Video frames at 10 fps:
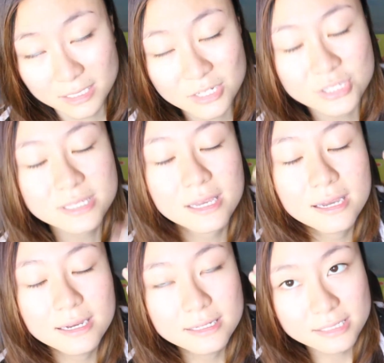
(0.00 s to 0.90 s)
I just
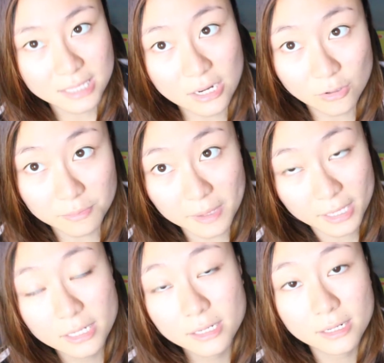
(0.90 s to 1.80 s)
stayed on the
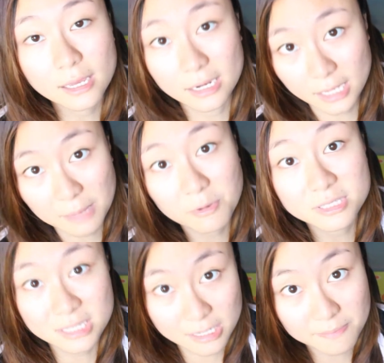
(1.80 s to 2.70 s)
bed and I kept on
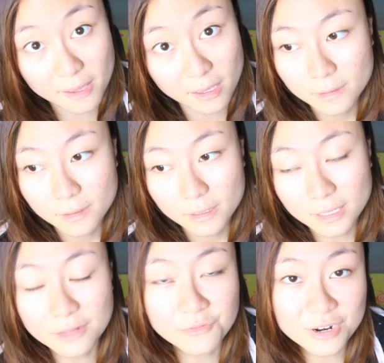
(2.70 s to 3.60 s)
sleeping.
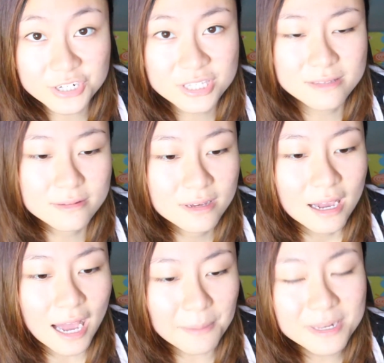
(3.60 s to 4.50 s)
Yeah, the rashes,
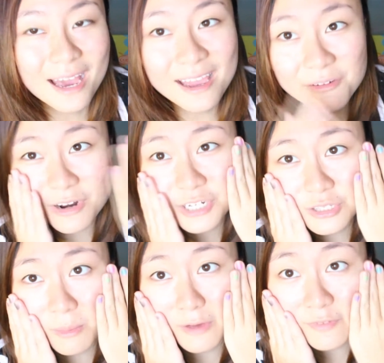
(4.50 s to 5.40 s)
I mean, I had
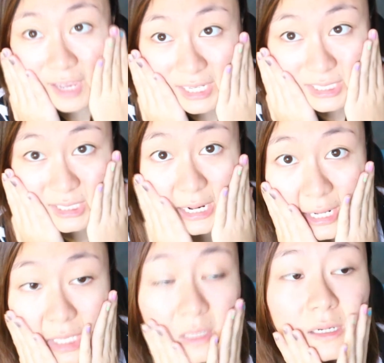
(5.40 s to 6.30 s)
rashes on my face,
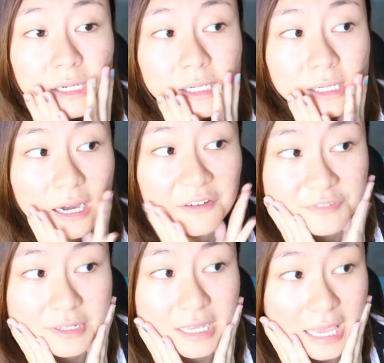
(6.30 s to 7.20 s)
like, after the